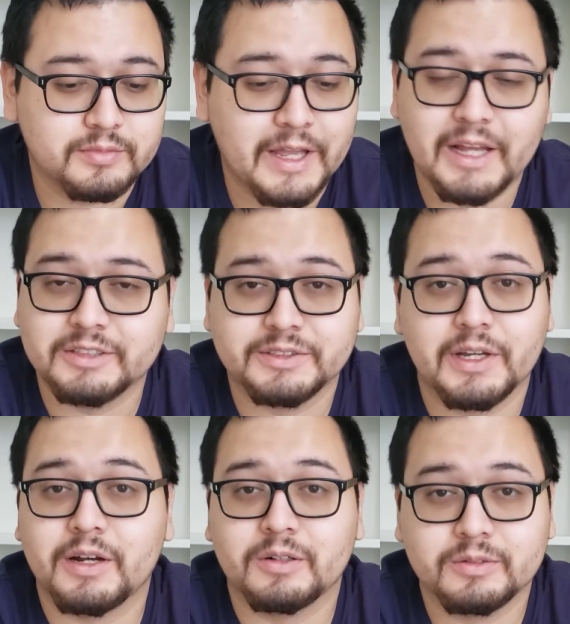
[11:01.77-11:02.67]
hands
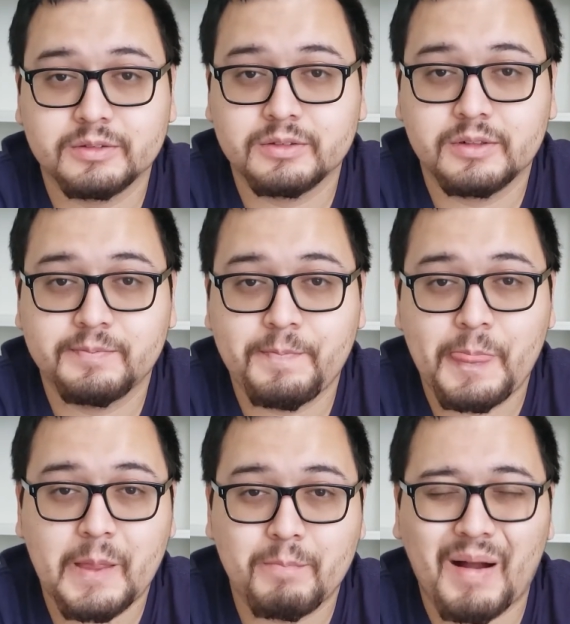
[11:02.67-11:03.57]
down,
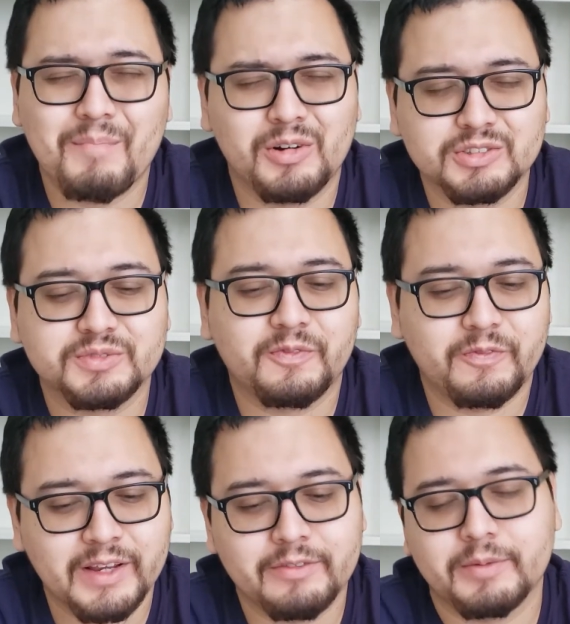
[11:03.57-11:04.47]
my most
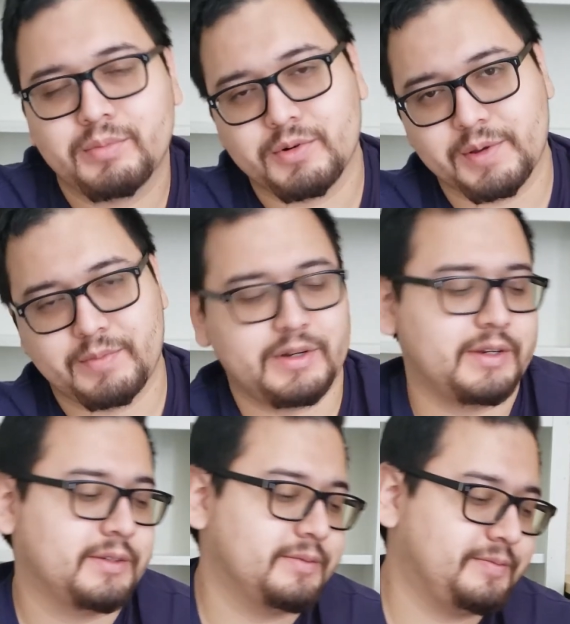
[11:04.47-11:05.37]
favorite Pokemon,
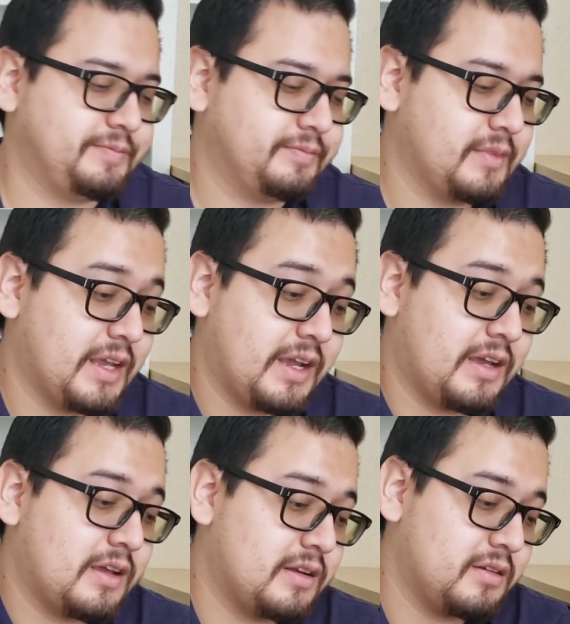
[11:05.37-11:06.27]

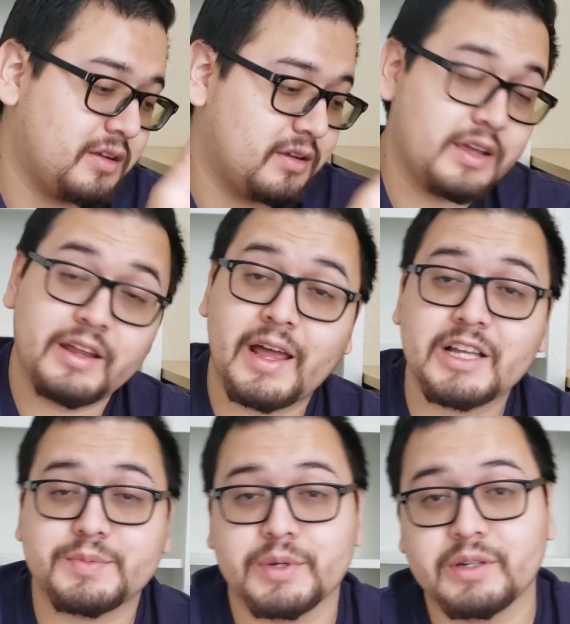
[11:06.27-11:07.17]
and it
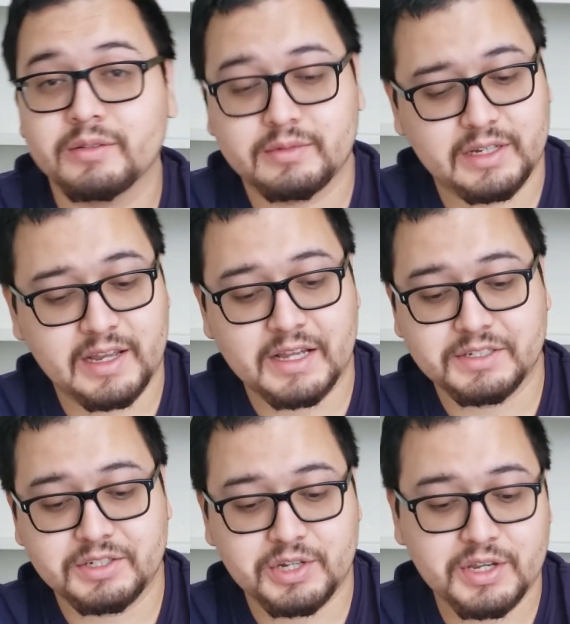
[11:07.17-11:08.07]
has been. It
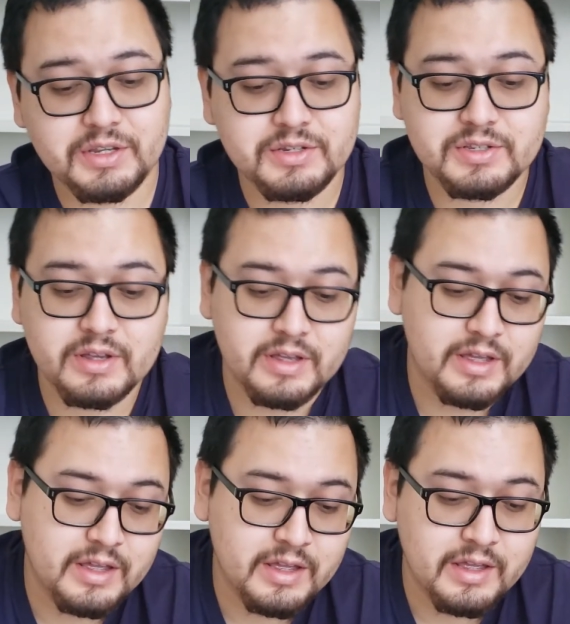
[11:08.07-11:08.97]
hasn't changed,
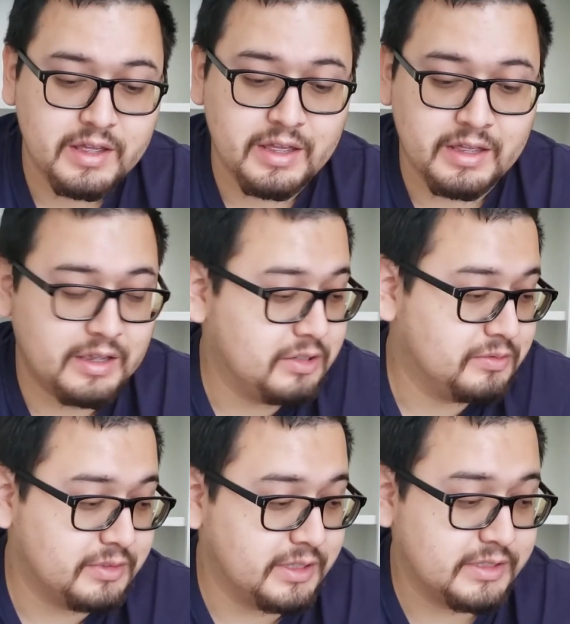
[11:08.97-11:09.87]
and
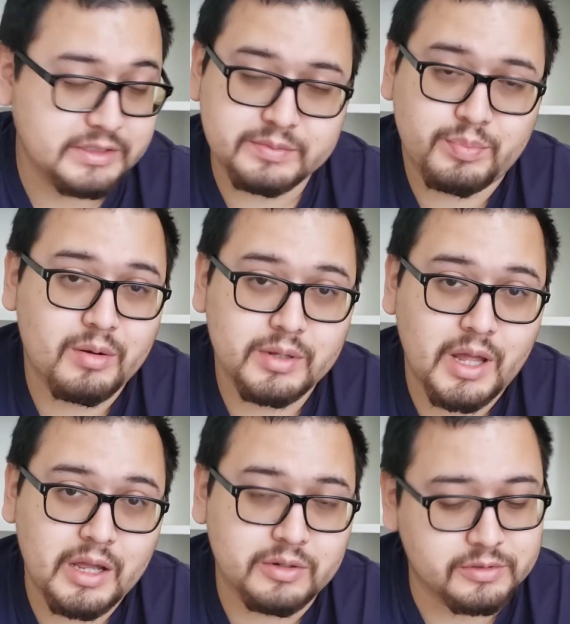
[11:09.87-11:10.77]
it's probably
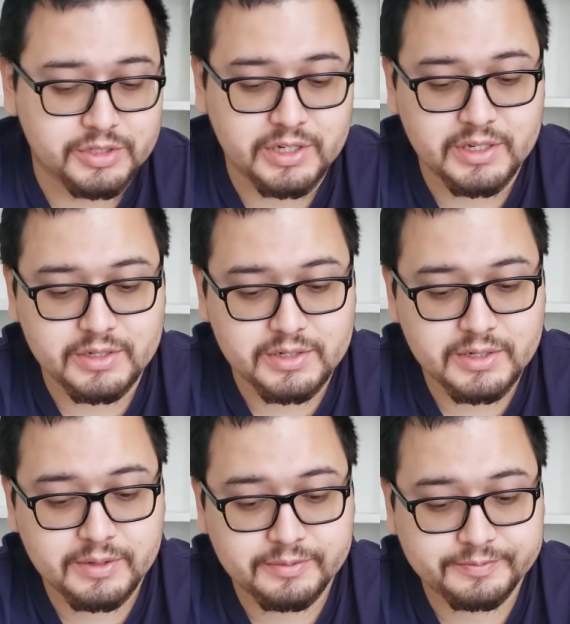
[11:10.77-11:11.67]
not going to change.
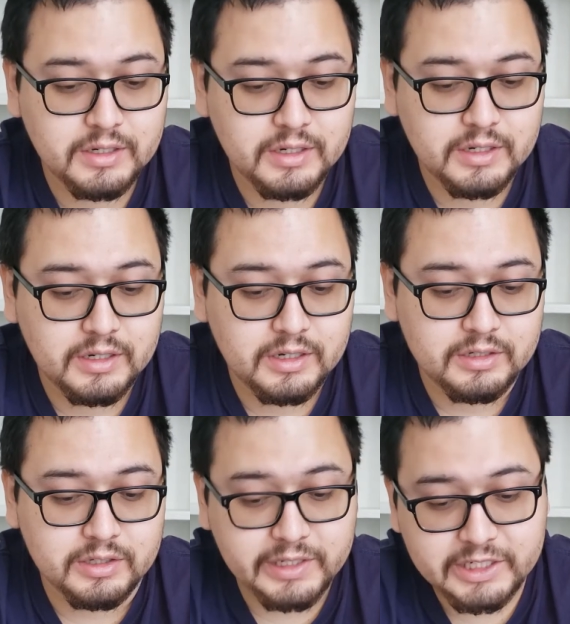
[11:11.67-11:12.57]

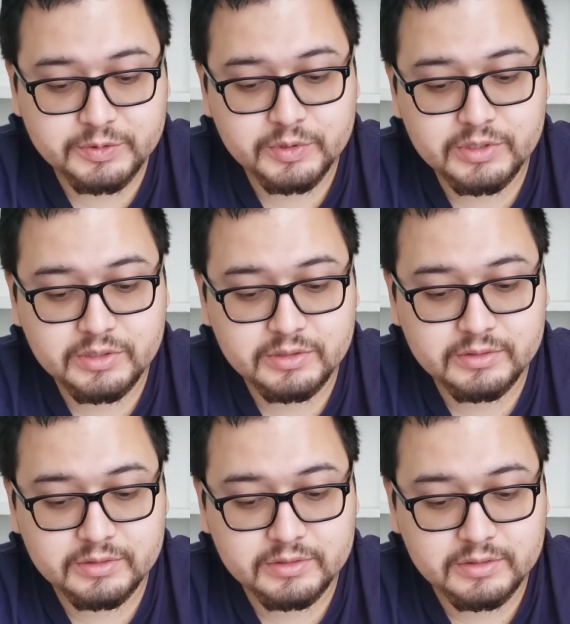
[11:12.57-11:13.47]
The next one,
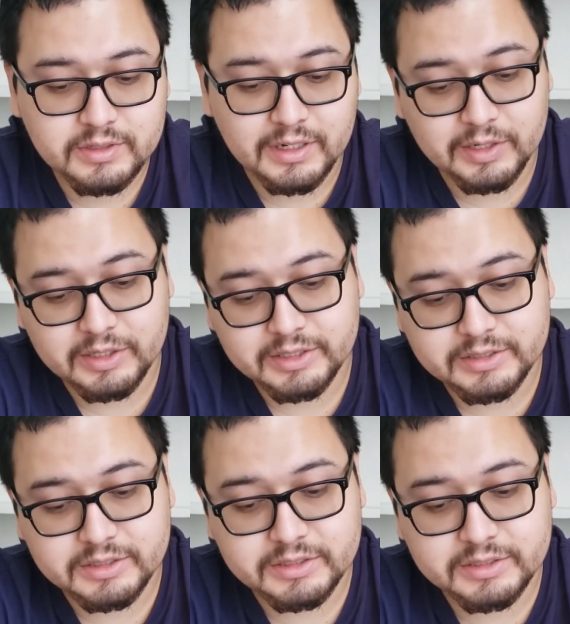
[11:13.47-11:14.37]

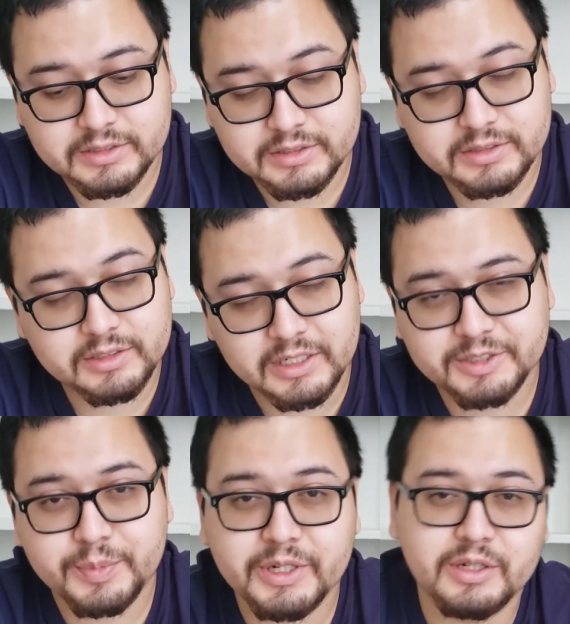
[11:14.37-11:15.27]
it's it's
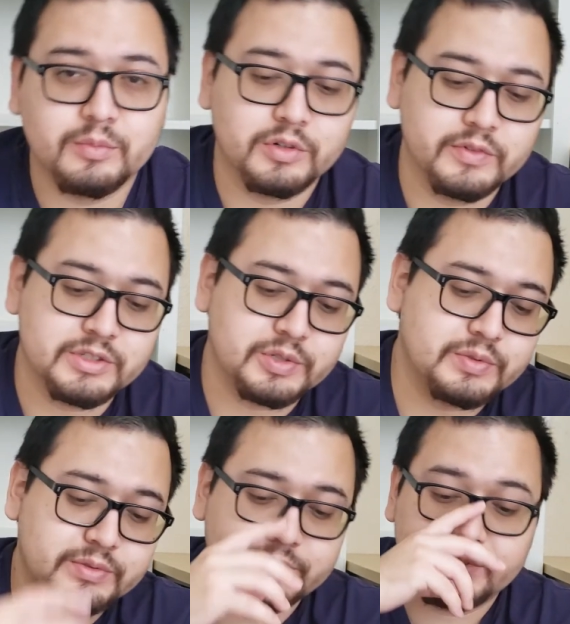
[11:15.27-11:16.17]
been in the movie
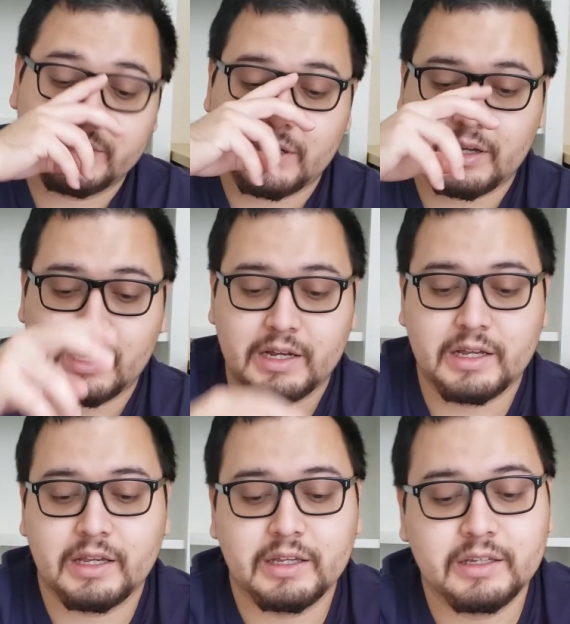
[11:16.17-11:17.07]
too.
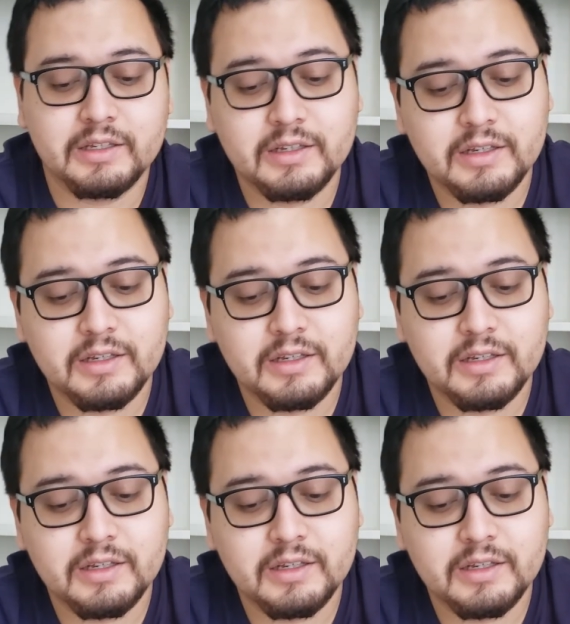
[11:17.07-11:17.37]
I